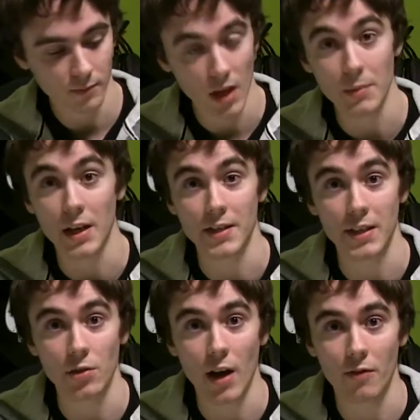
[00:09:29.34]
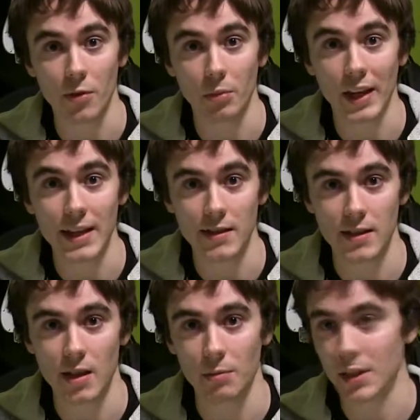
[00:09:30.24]
because they do have the plains
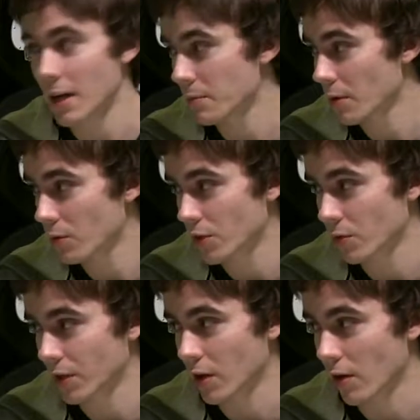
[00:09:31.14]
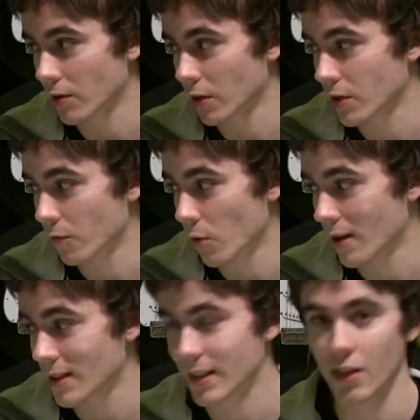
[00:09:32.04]
subtype, which is what the card looks for
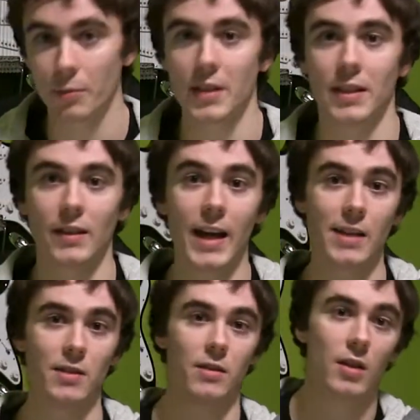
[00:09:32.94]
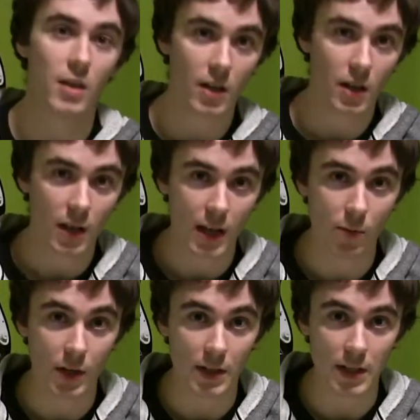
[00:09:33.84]
instead of basic lands. And
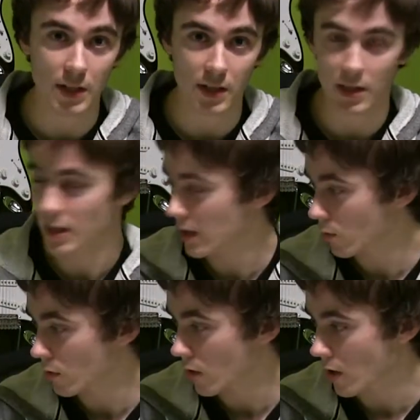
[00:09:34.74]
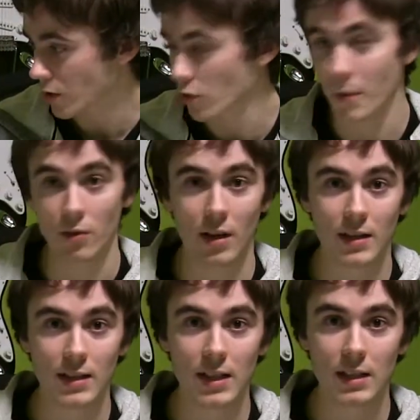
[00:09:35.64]
one of these will cost you about
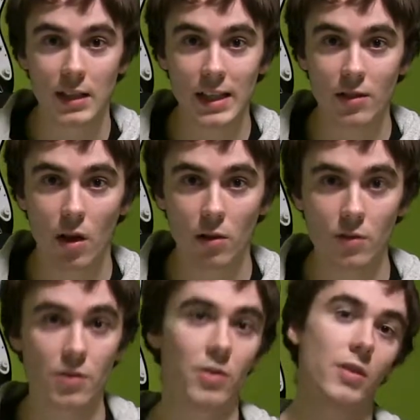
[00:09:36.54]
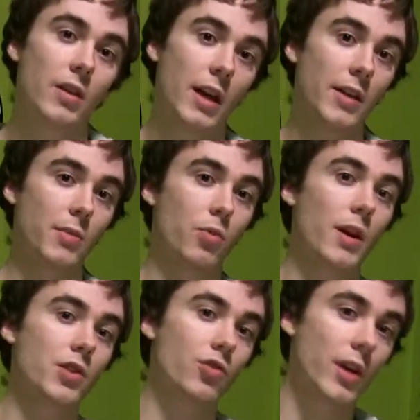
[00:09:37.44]
$16, and the
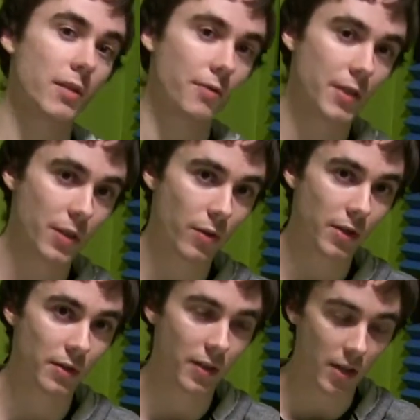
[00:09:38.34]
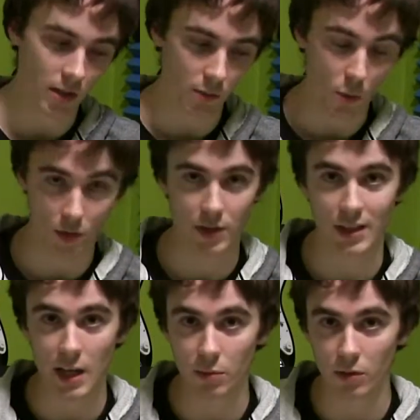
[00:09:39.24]
price trend for this one does look more
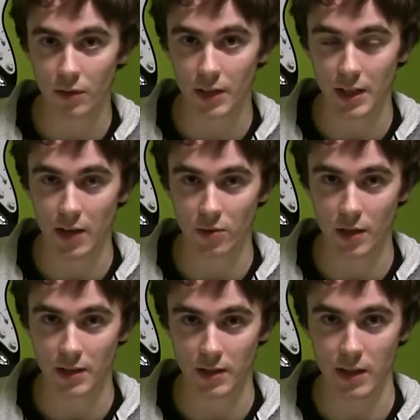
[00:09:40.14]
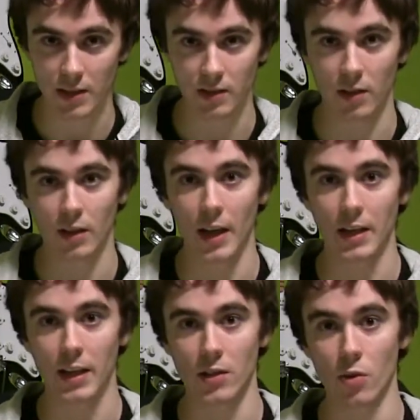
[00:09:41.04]
stable than the other ones. Doesn't look
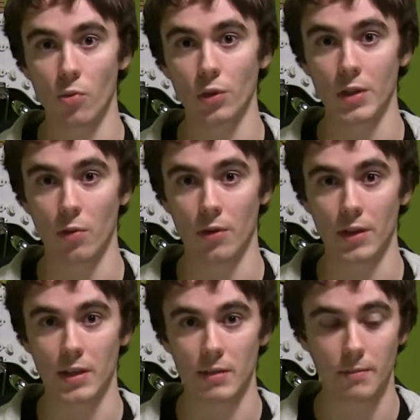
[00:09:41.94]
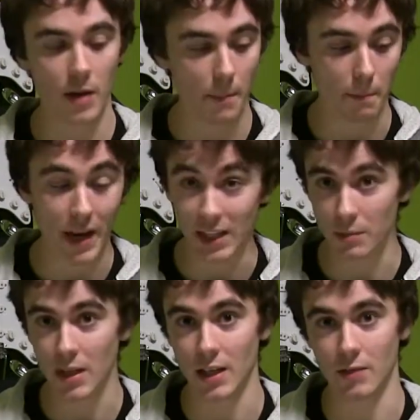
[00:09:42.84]
like it's only worth its money
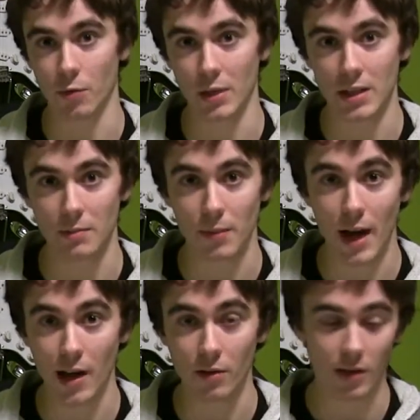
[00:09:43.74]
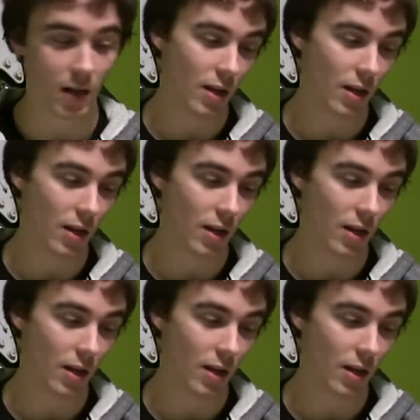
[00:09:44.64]
because of a recent buyout.